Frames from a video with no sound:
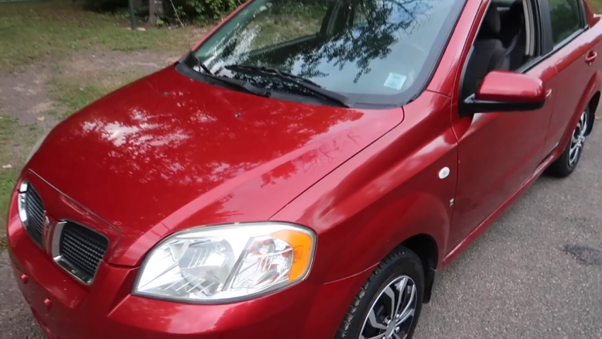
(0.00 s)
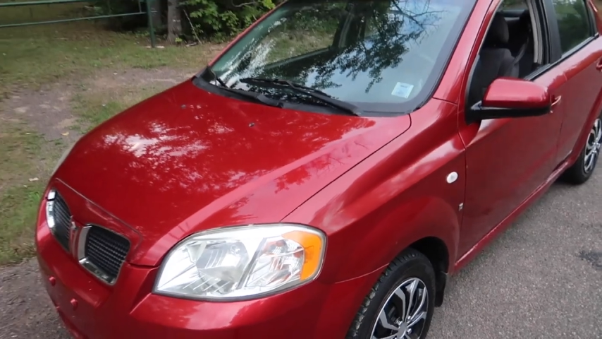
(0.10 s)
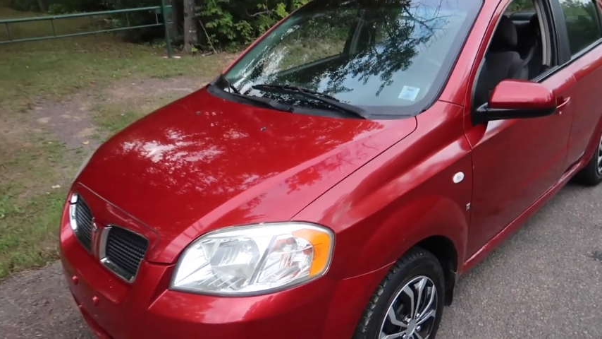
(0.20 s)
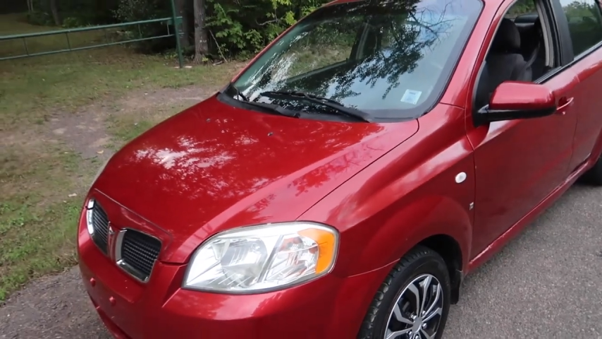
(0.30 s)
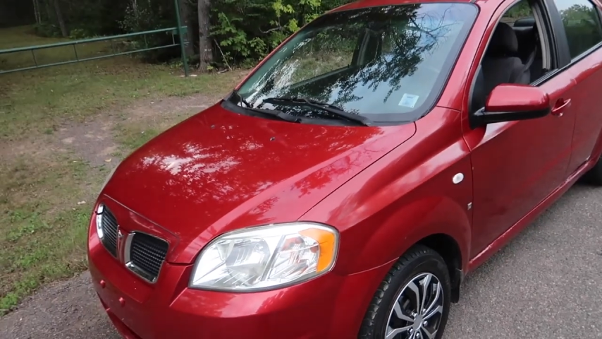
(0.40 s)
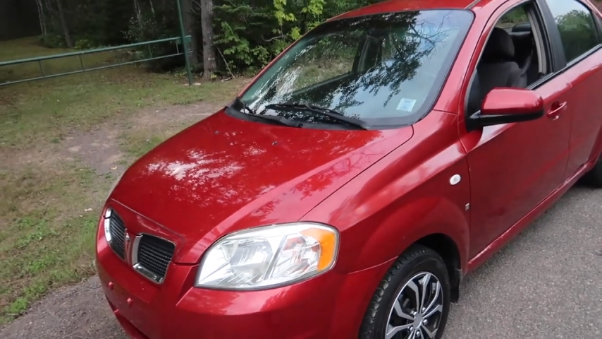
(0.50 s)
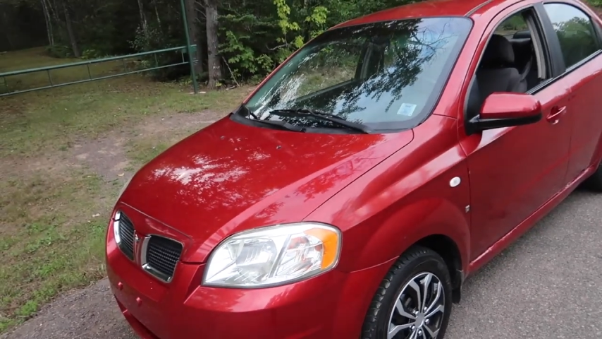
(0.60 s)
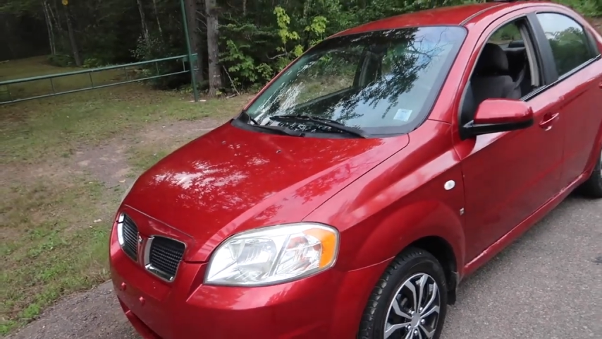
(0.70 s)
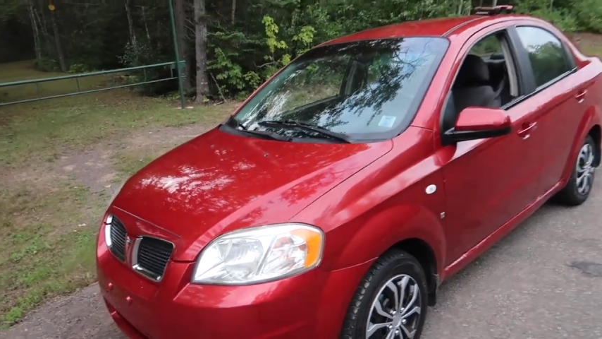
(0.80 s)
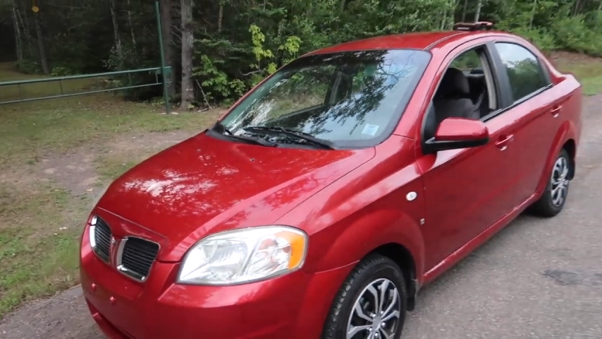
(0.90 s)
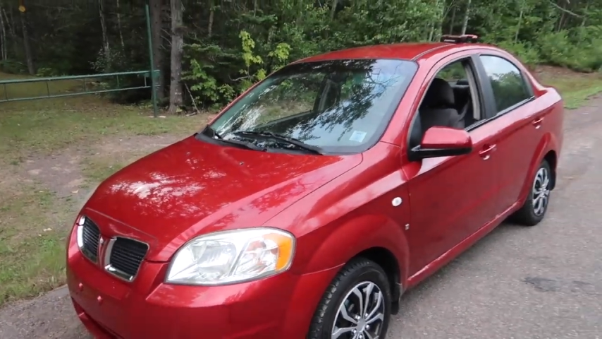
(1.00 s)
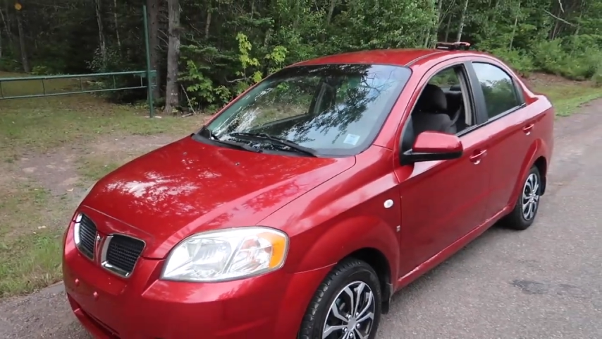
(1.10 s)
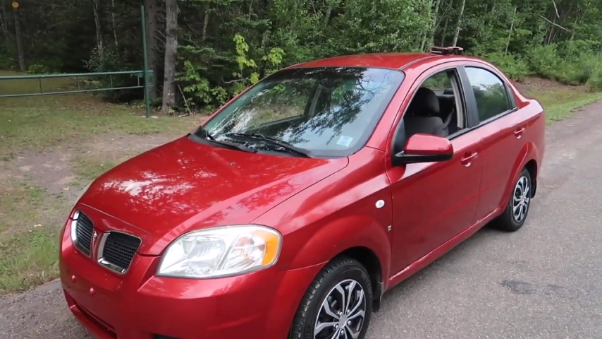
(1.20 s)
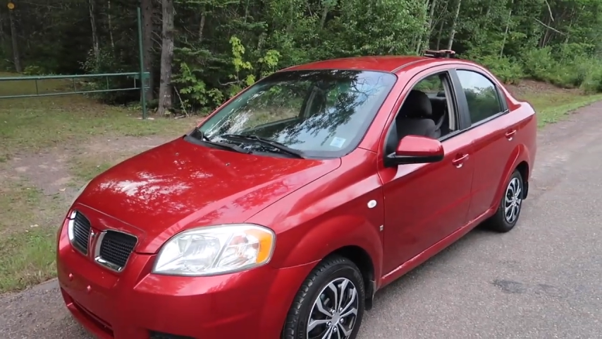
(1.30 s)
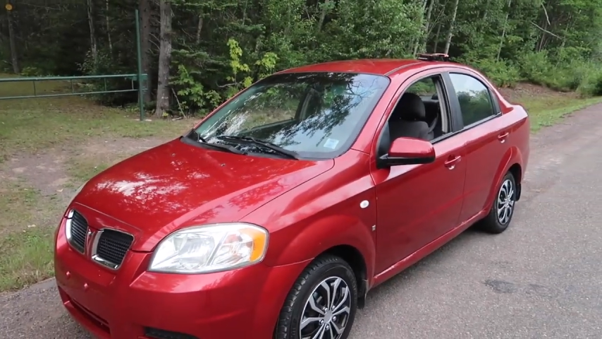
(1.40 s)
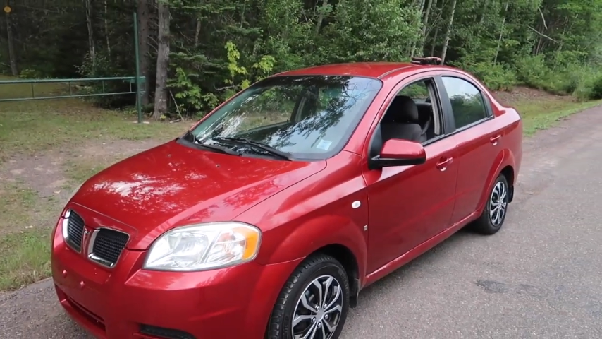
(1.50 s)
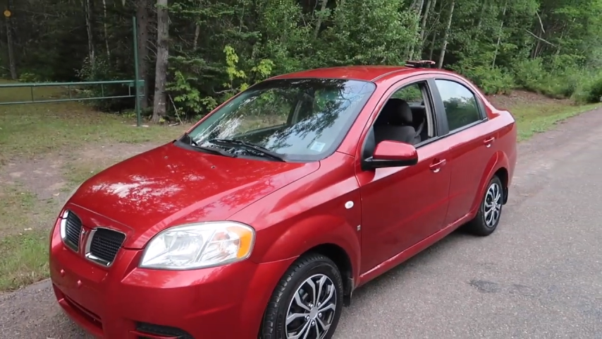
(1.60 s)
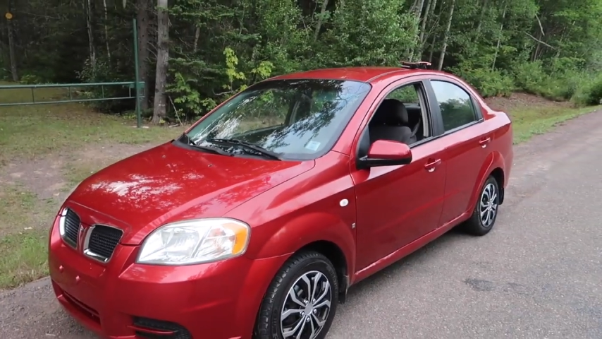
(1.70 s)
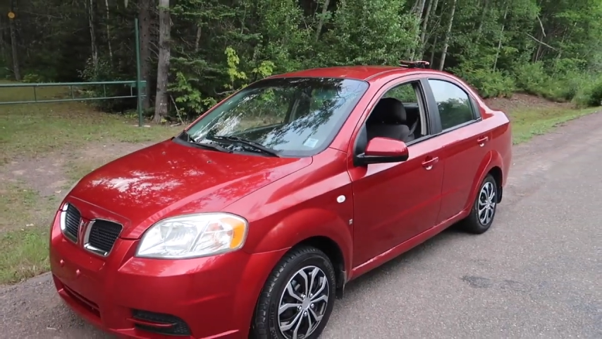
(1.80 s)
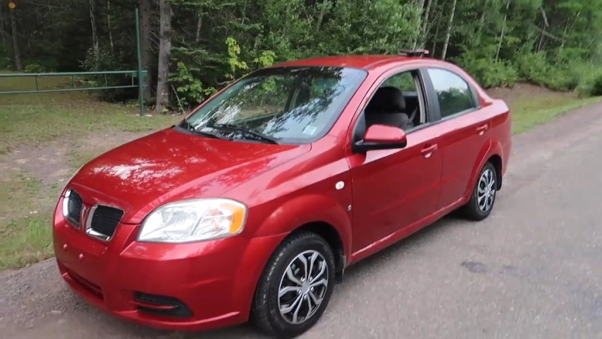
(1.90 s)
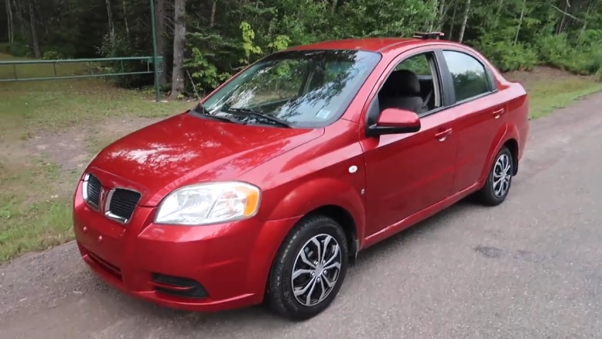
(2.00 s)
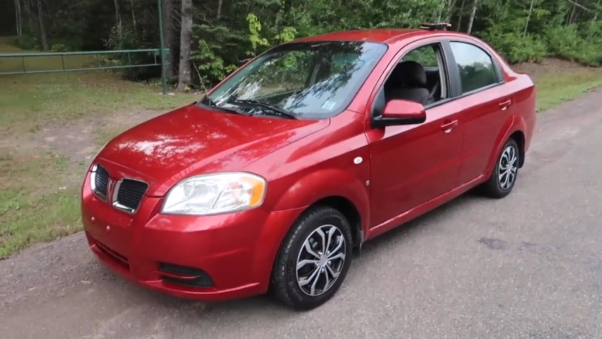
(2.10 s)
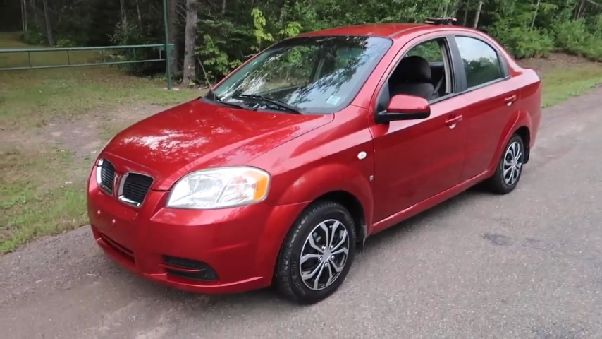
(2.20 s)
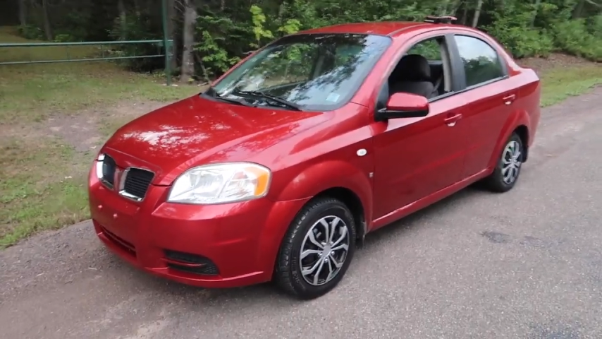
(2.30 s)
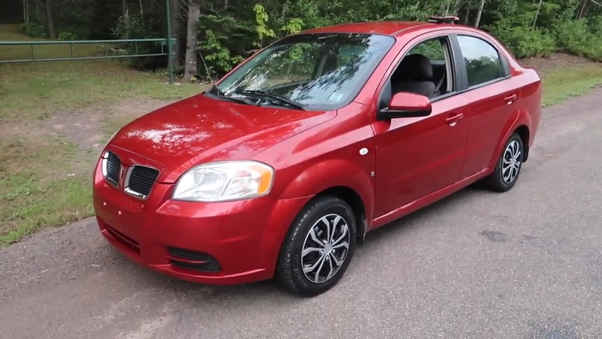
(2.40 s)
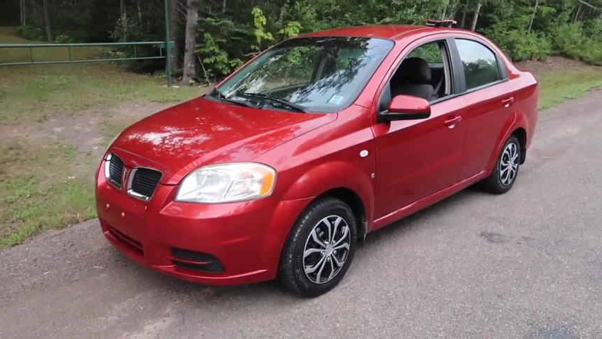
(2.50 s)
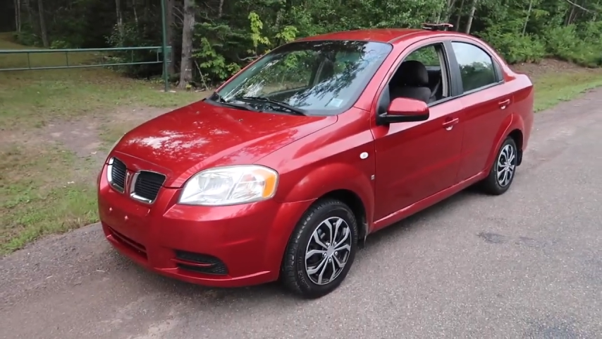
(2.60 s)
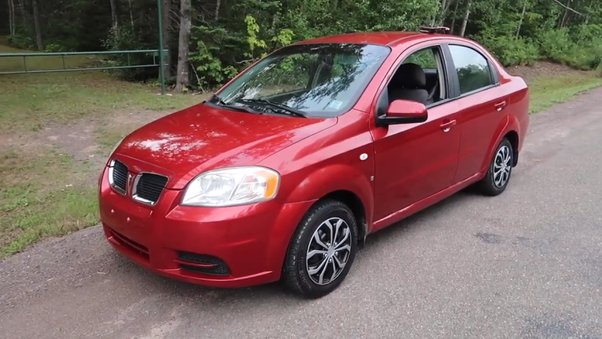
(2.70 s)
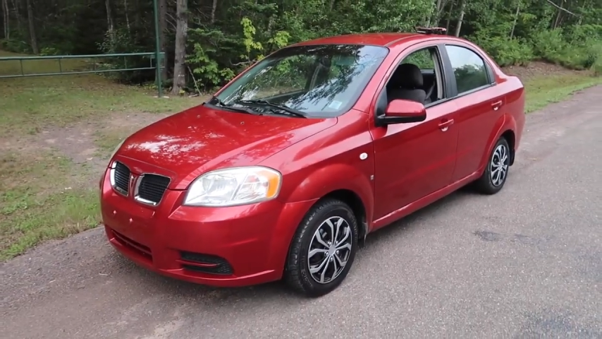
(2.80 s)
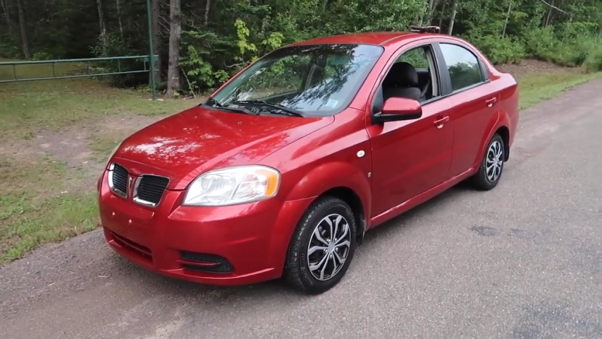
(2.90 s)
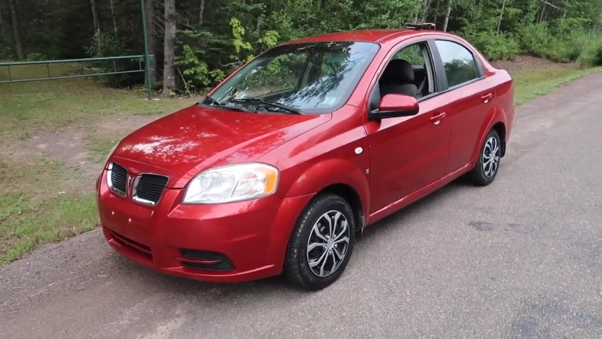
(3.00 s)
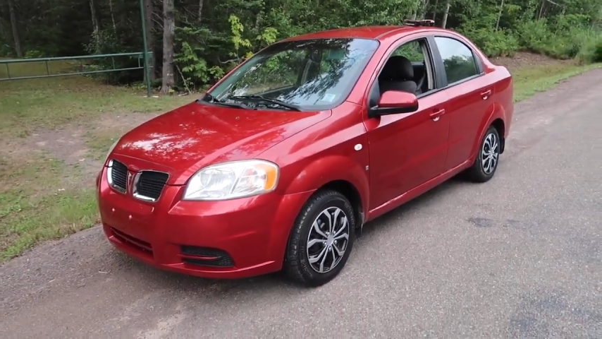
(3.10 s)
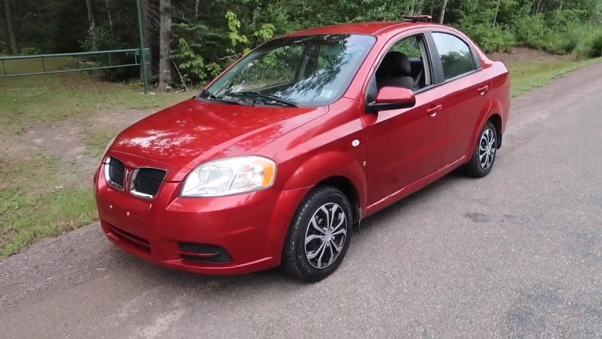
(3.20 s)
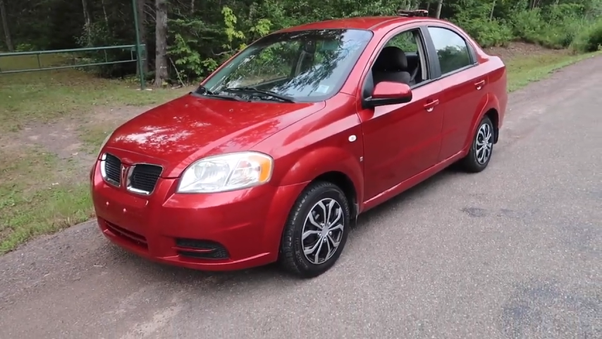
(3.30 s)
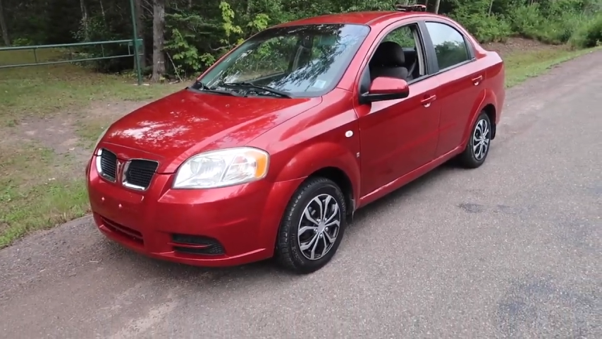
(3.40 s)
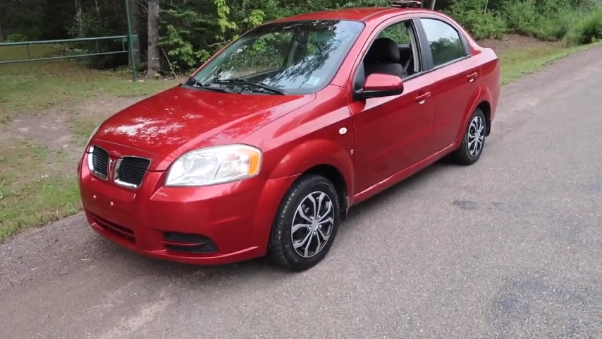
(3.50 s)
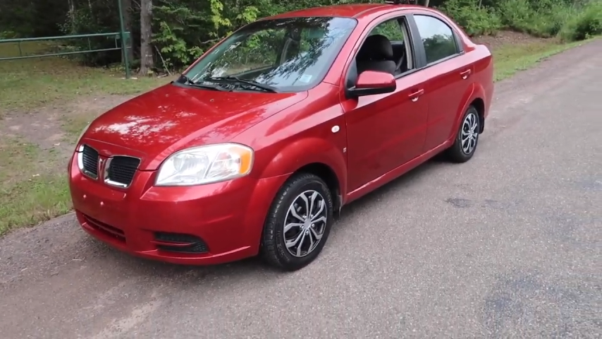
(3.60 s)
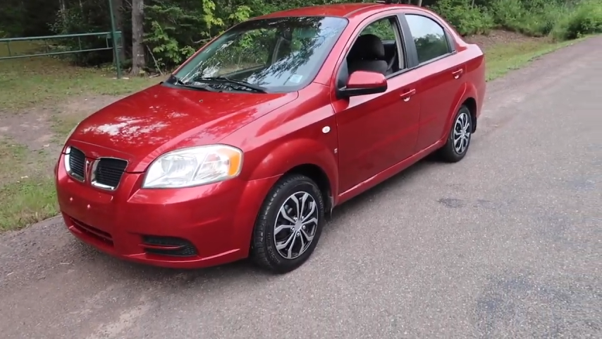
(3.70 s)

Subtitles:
(no speaker visible)